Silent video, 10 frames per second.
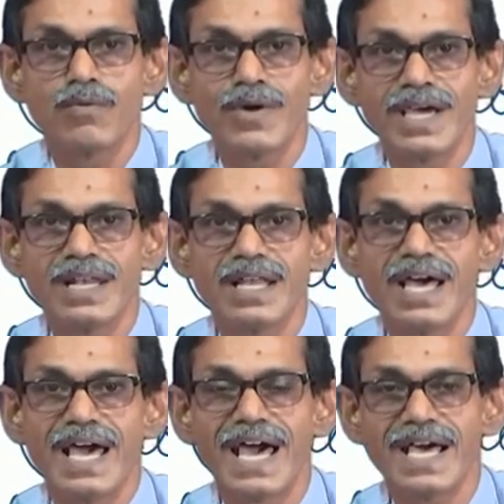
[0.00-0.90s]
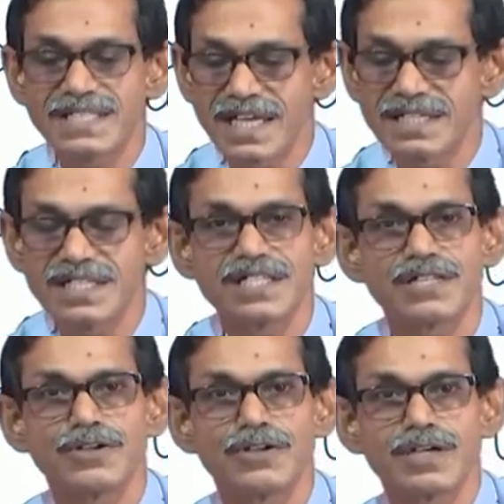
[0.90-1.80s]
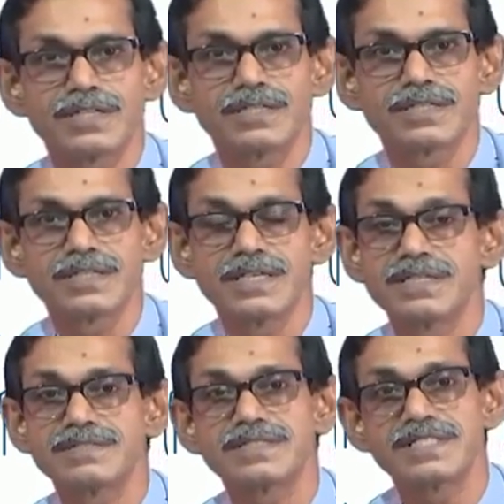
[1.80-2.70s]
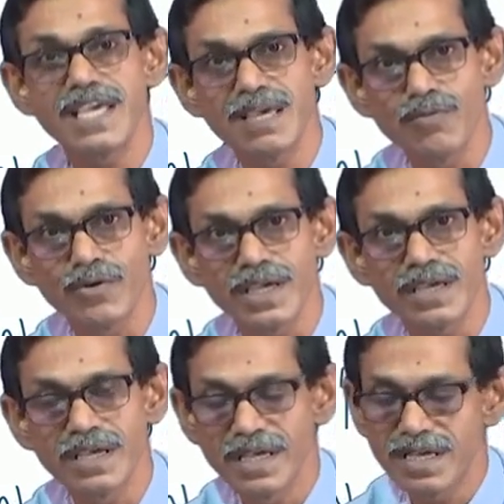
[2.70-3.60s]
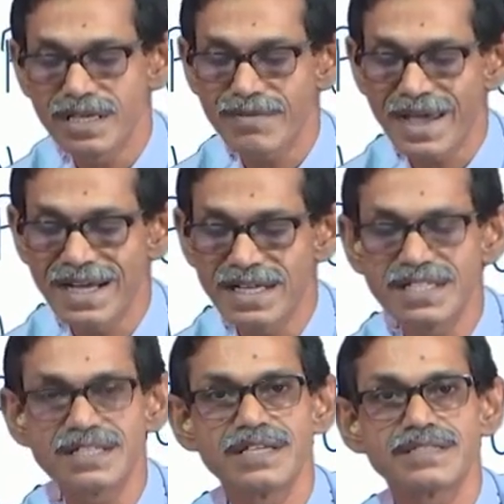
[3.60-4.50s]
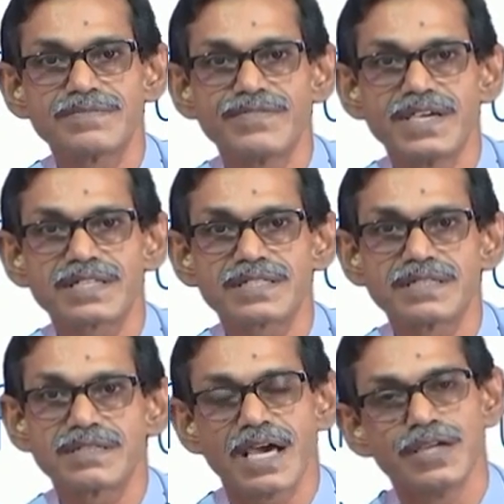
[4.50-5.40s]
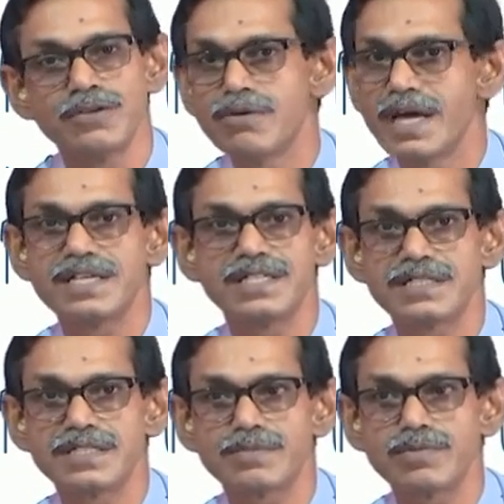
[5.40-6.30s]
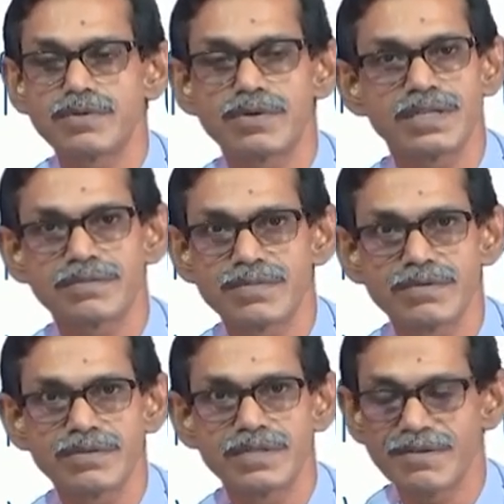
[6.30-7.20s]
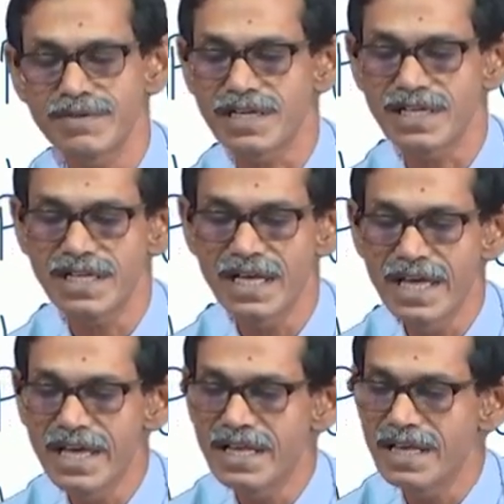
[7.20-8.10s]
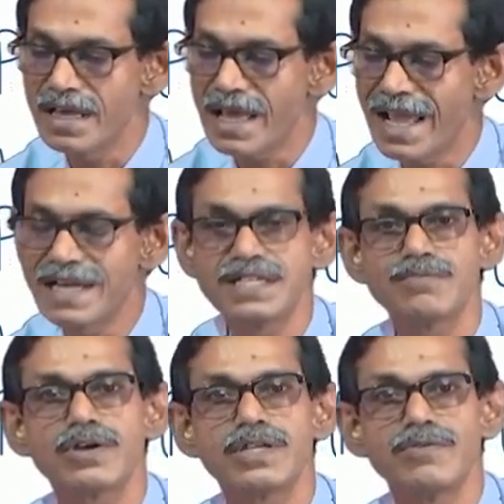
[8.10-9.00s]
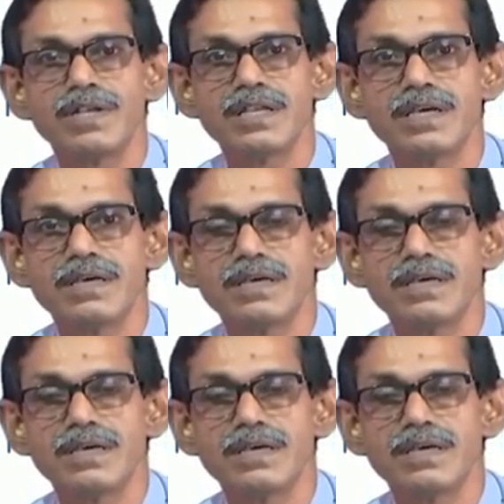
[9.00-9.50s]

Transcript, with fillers: well has antigen or not. Same way, if antigen is fixed, I know antigen is pure and definitely antibody will,